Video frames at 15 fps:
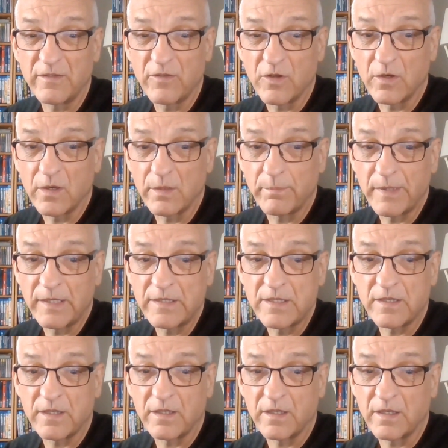they've got a
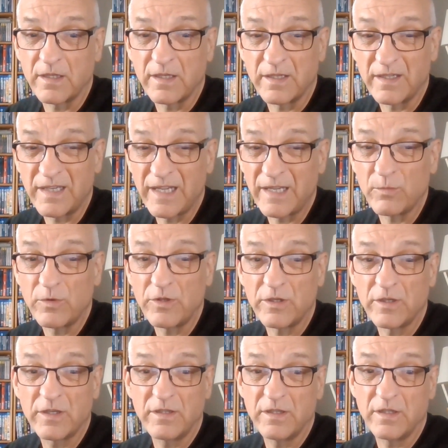better uh,
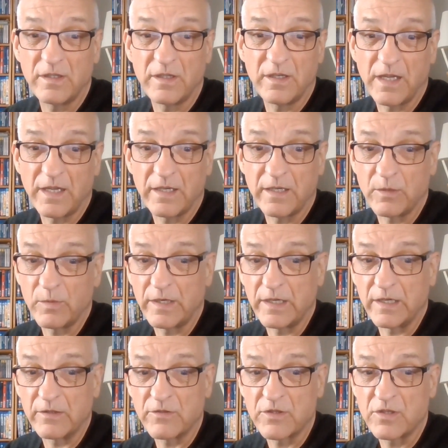network than anyone
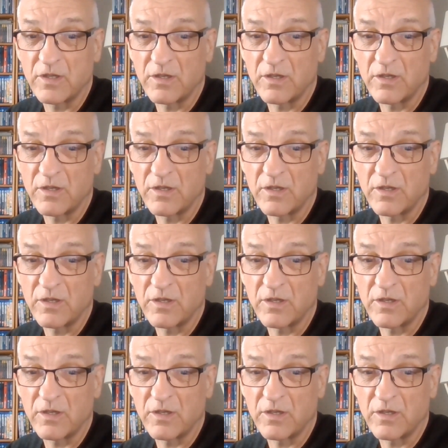else.